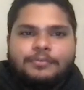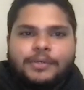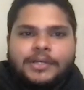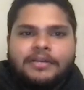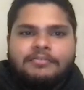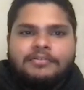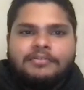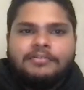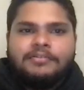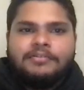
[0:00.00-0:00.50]

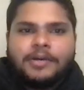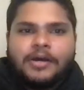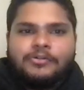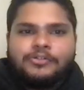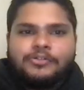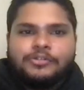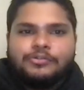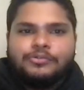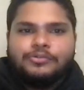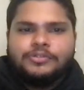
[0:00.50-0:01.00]
whenever the
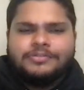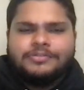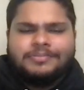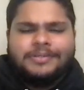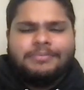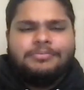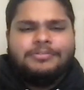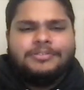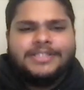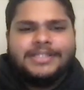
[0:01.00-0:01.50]
Browns lose,
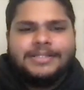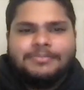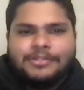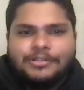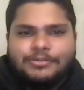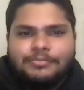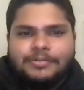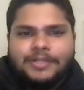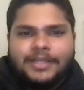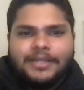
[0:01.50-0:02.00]
people seem
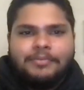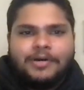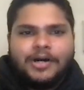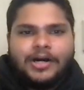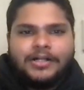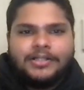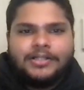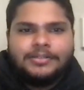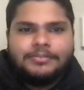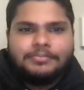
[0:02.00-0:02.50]
to blame
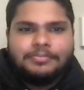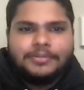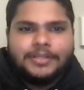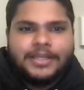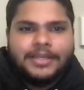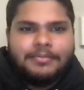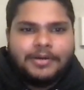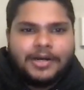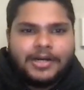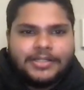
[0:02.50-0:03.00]
all the
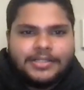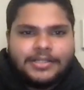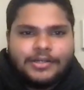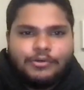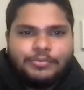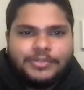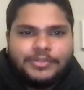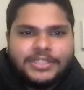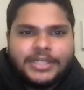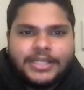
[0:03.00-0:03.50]
blame on OBJ.